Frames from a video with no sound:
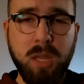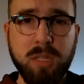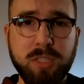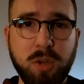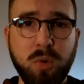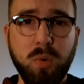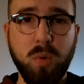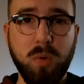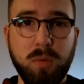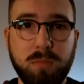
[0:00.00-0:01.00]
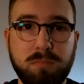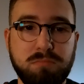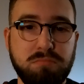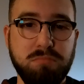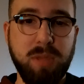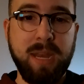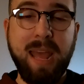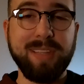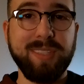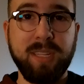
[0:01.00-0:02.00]
So in
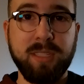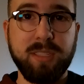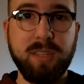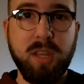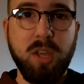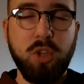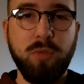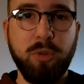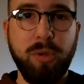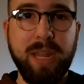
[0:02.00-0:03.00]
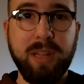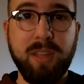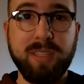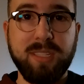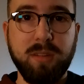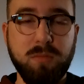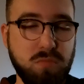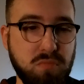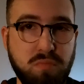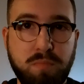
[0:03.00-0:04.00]
essence, you've created this
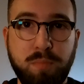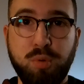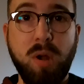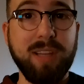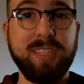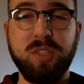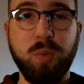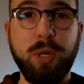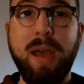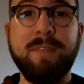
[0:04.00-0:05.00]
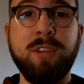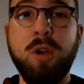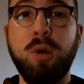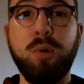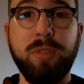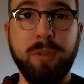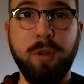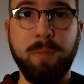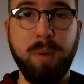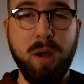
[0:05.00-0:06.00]
process where you have no
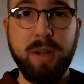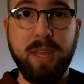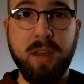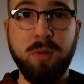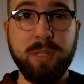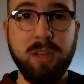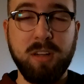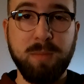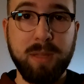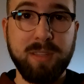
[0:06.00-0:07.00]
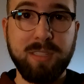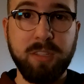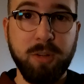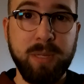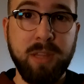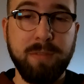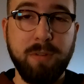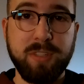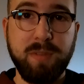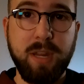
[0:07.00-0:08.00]
third party. I know we talked about this a little bit in the
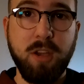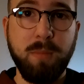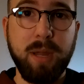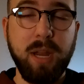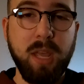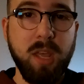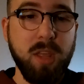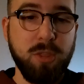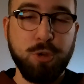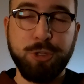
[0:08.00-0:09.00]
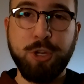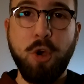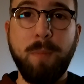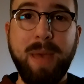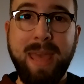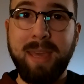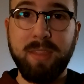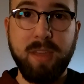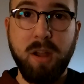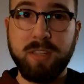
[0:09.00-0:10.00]
first video, but there's no
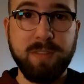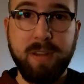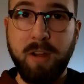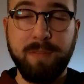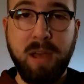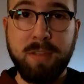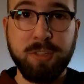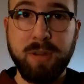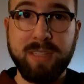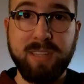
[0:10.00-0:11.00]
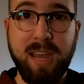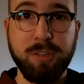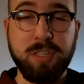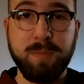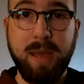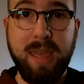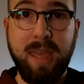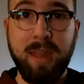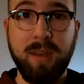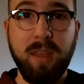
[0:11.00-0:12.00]
bank there to verify these transactions by
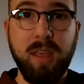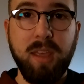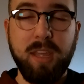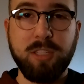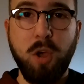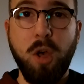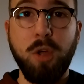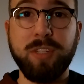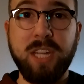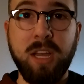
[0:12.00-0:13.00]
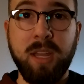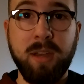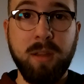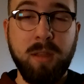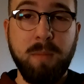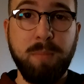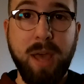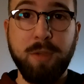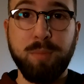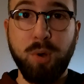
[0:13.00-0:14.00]
hand. It's all done
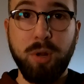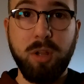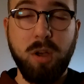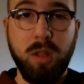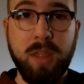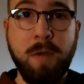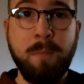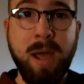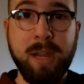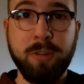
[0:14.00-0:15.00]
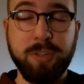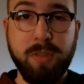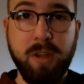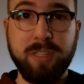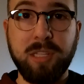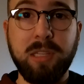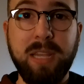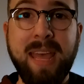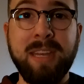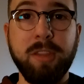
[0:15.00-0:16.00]
by the protocol, and the miners are there to
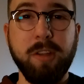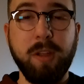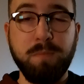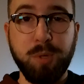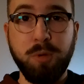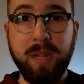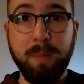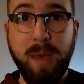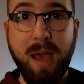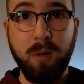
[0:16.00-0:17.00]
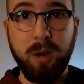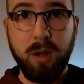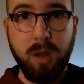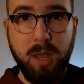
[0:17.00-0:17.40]
lend their computing power